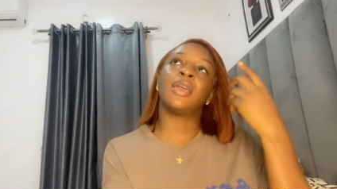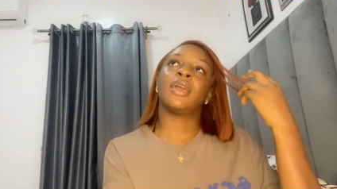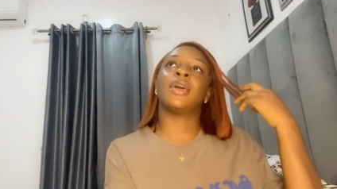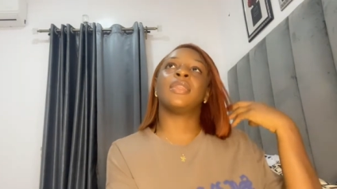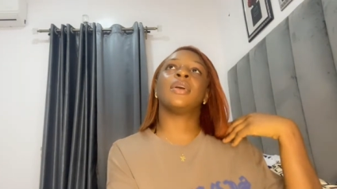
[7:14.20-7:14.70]

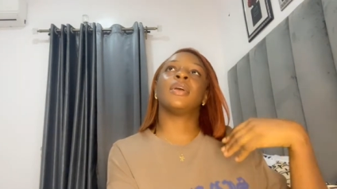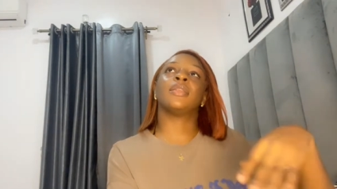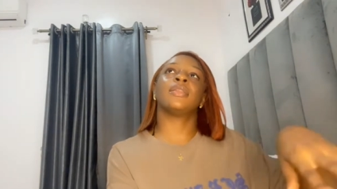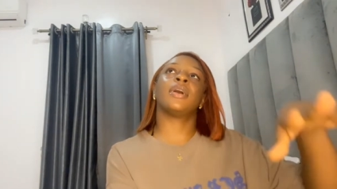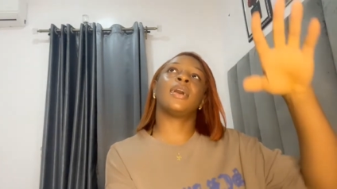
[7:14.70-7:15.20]
And then,
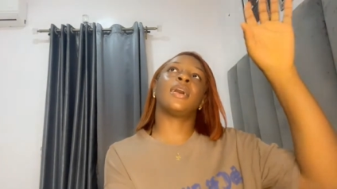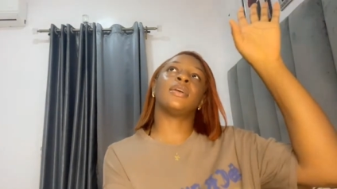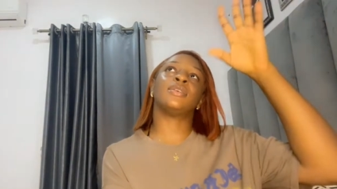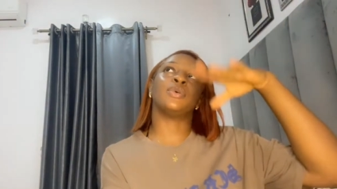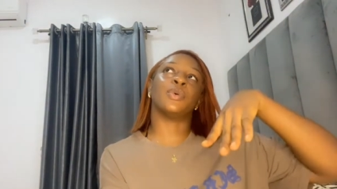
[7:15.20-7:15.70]

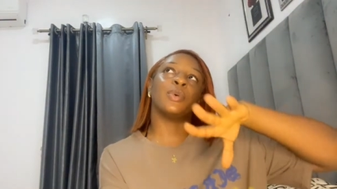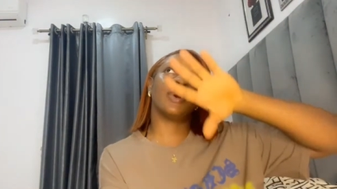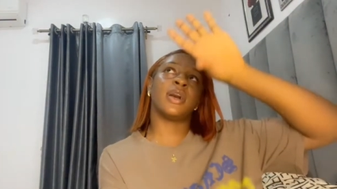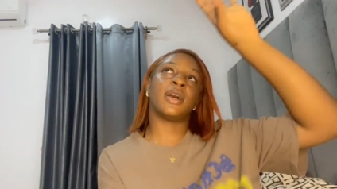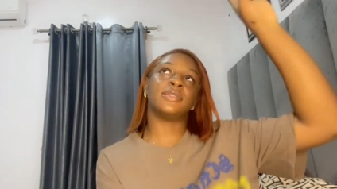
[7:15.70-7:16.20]
you know,
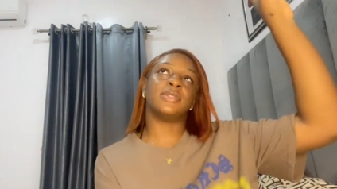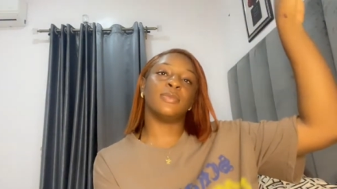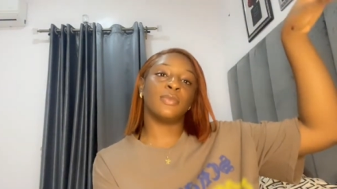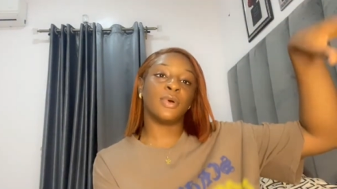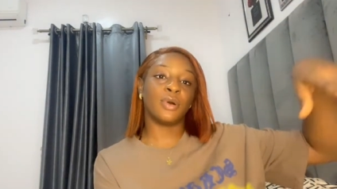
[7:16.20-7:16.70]
at the
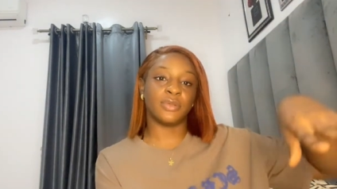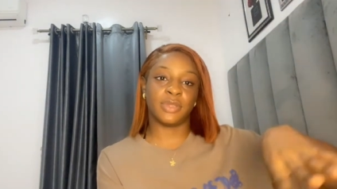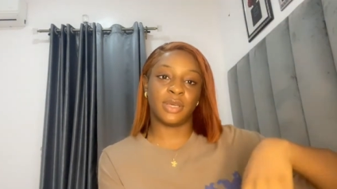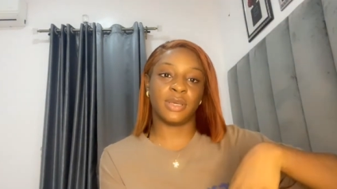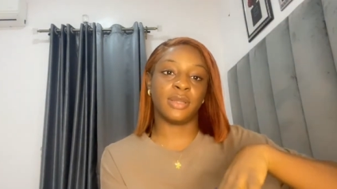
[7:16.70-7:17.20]
mall
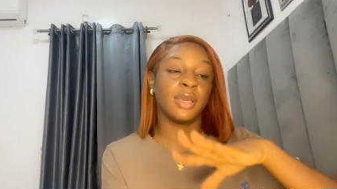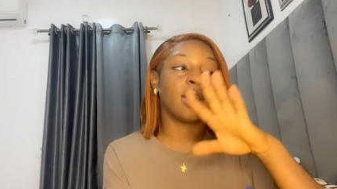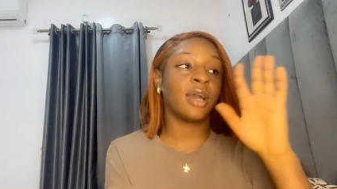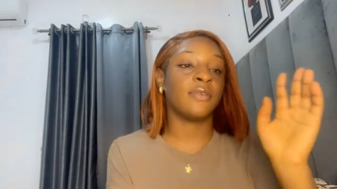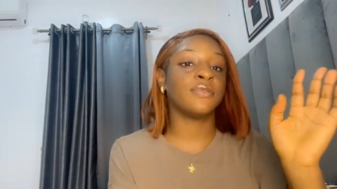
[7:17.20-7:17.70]
there, they
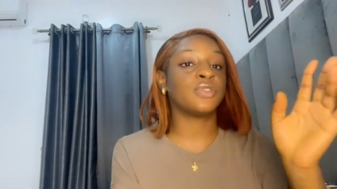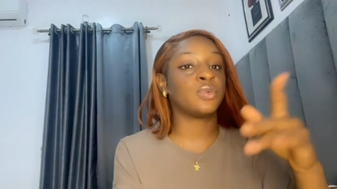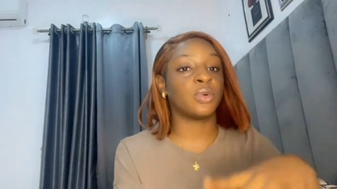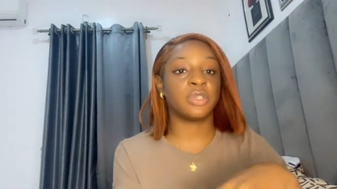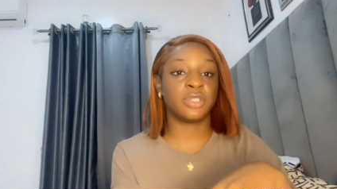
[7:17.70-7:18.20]
have
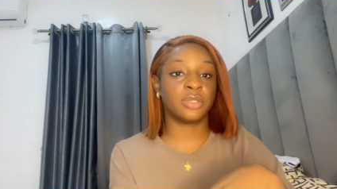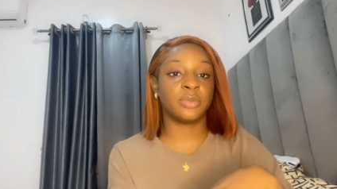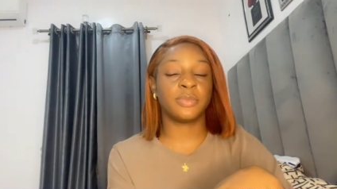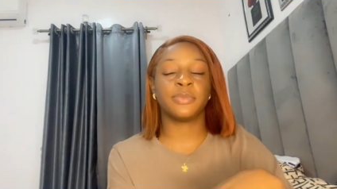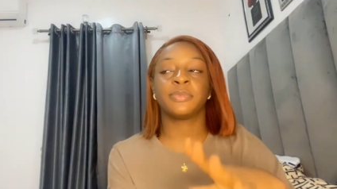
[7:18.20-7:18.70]
swatch shop.
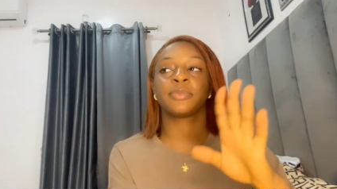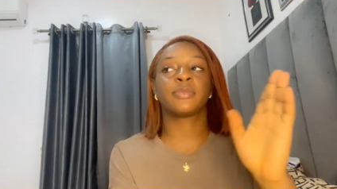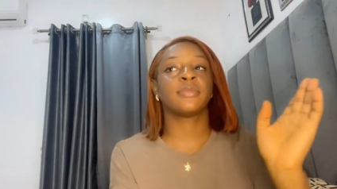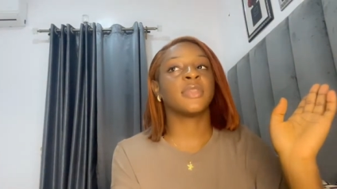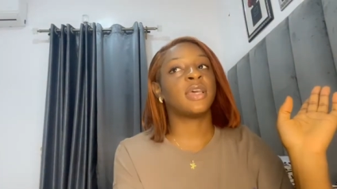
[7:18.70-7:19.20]

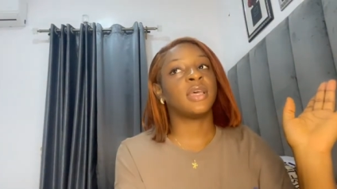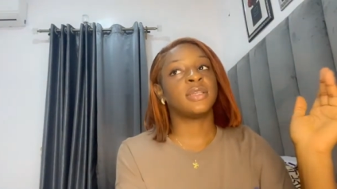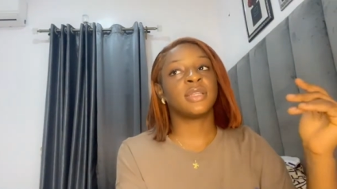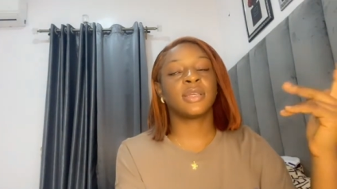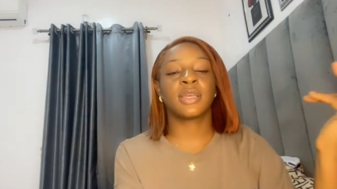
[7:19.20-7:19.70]
I
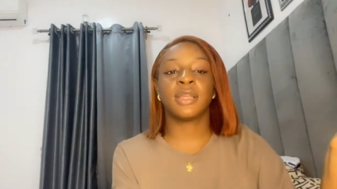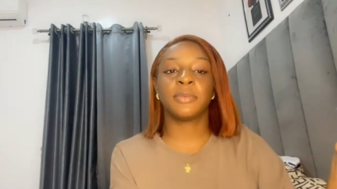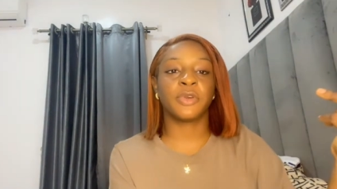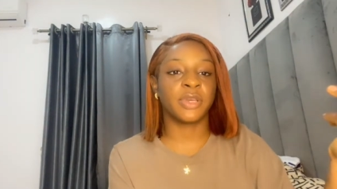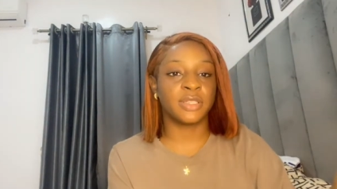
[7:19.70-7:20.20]
said, okay, let me
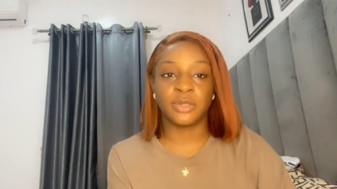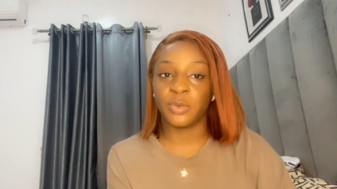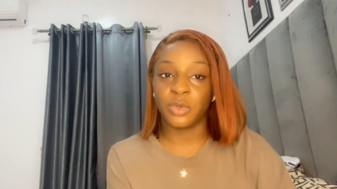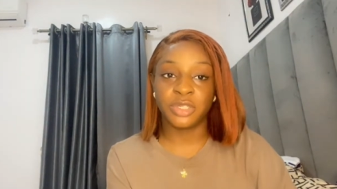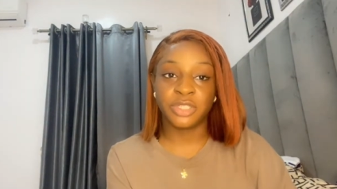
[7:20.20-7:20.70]
go get you
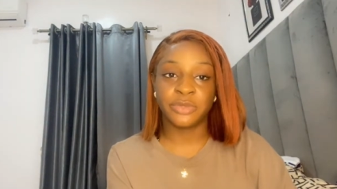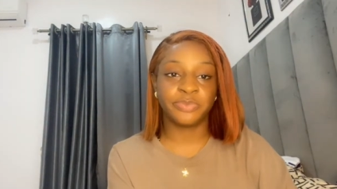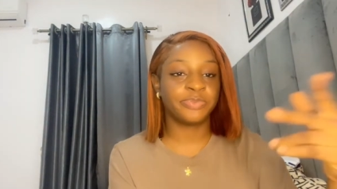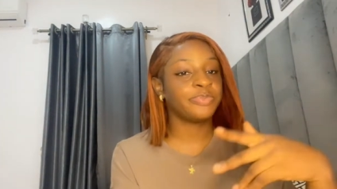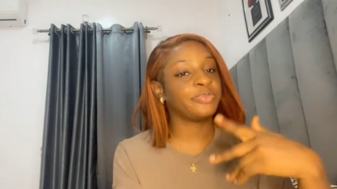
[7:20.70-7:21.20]
a watch.
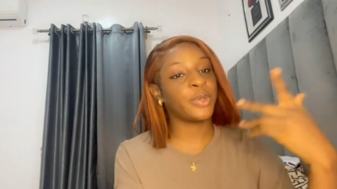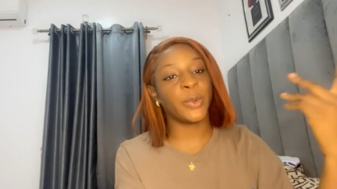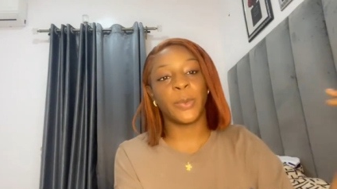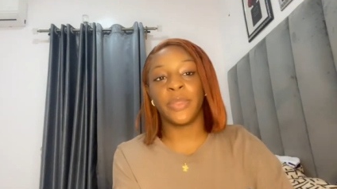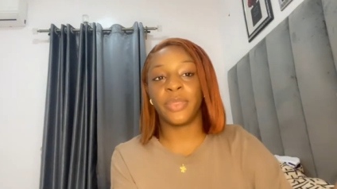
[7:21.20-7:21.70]
We
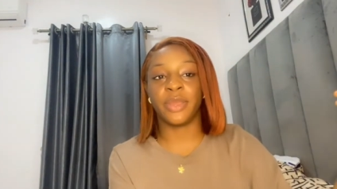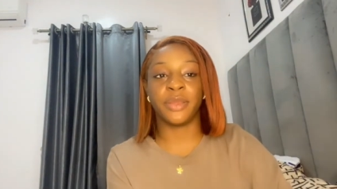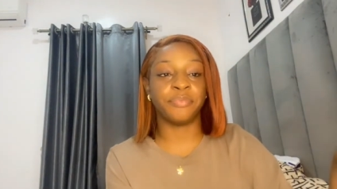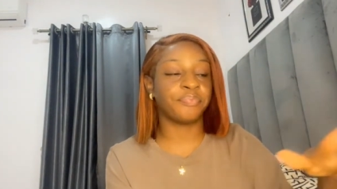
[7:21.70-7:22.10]
went there.